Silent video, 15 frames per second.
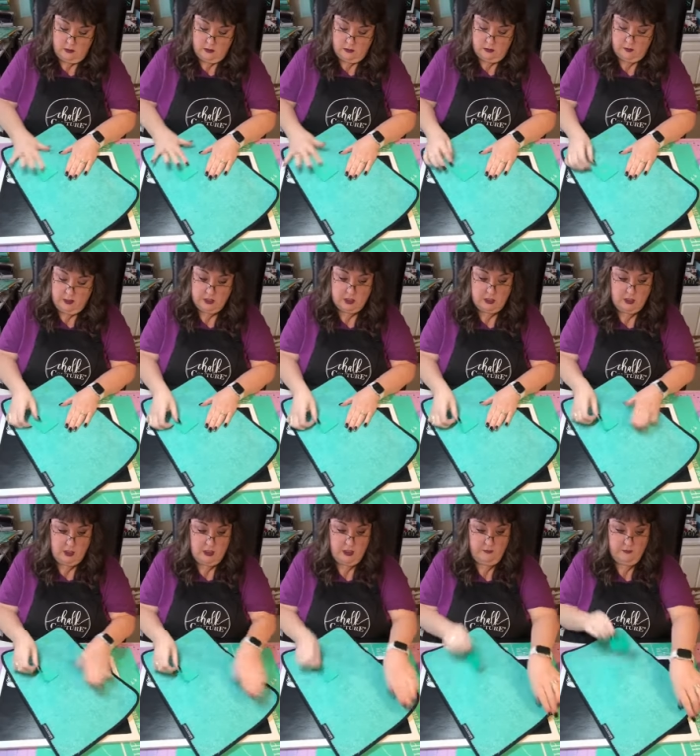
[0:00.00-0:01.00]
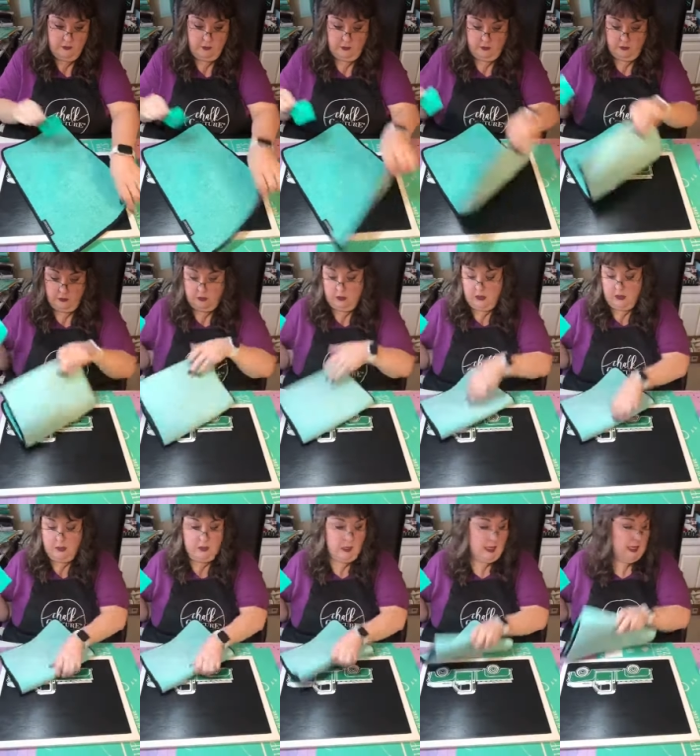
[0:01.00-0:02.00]
especially if you're using
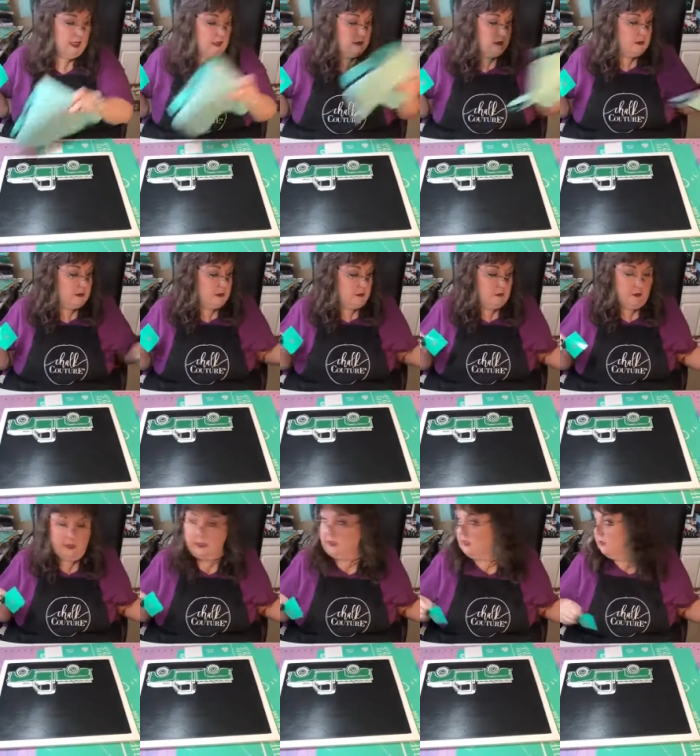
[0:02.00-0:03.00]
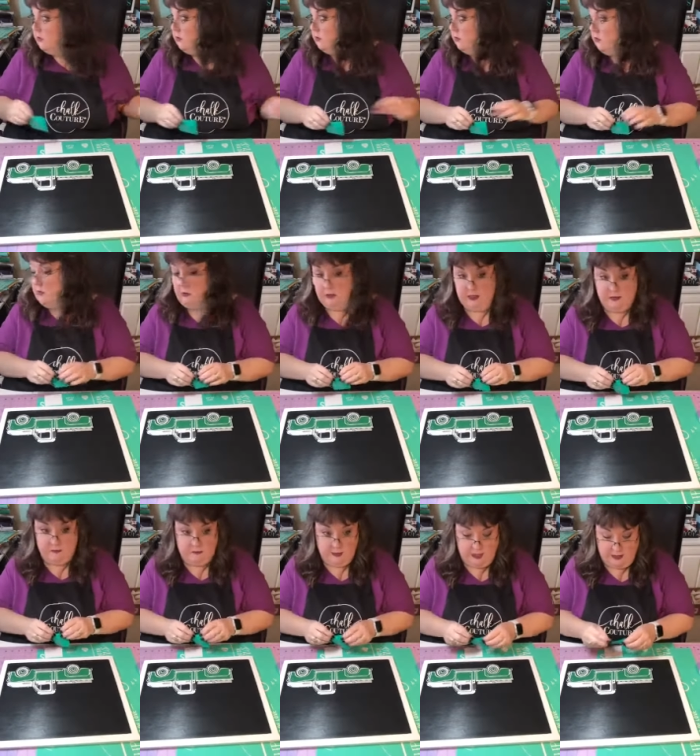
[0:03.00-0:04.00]
glass. Oh my gosh, you
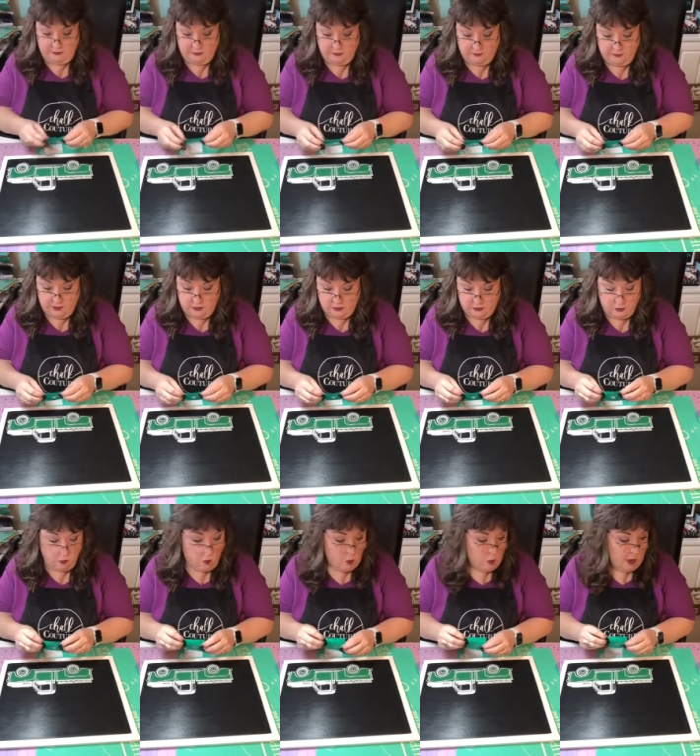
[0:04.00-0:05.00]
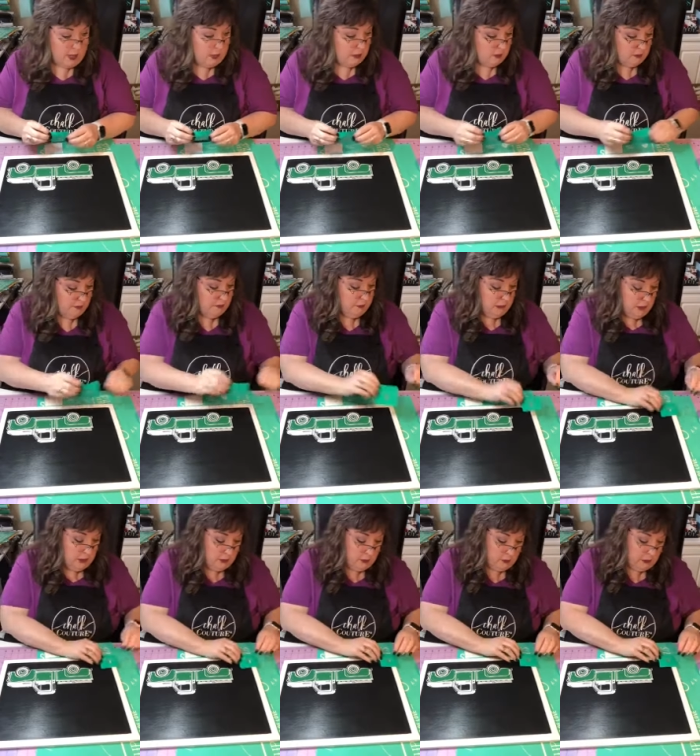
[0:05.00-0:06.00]
definitely have to fuzz well.
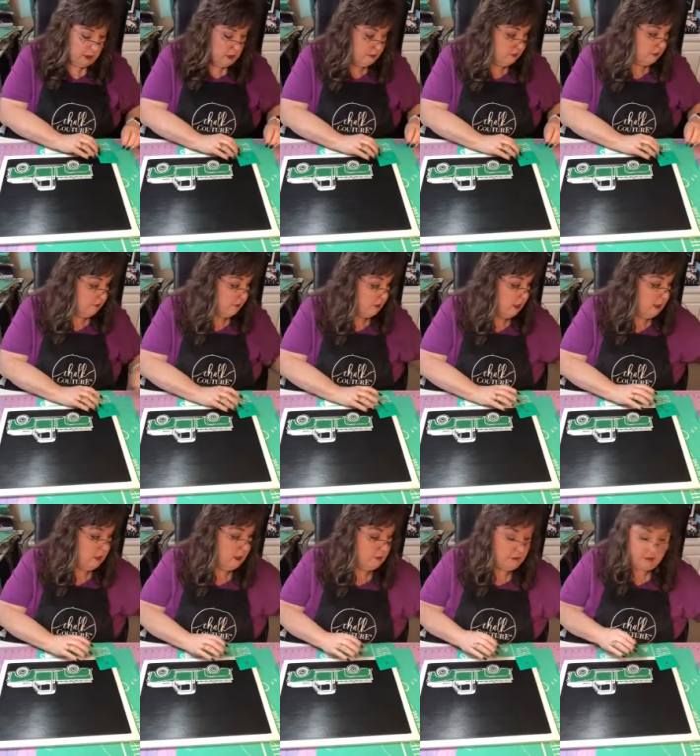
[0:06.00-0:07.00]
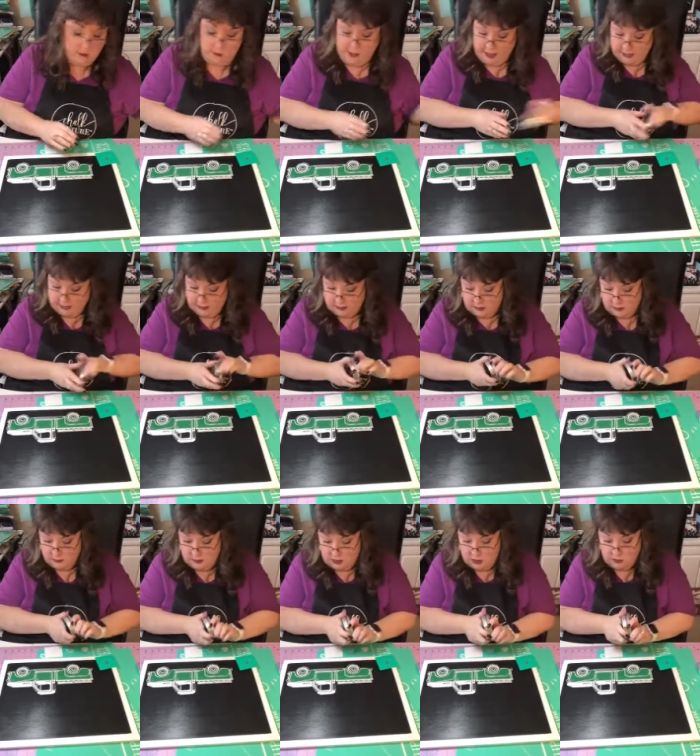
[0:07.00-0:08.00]
Oh, I almost forgot. I want to wax a
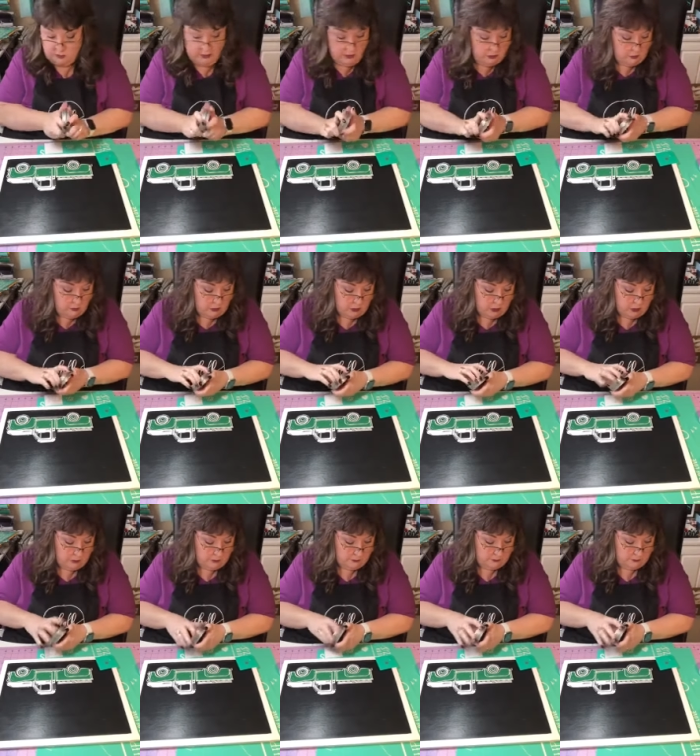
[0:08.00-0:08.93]
smidge on my door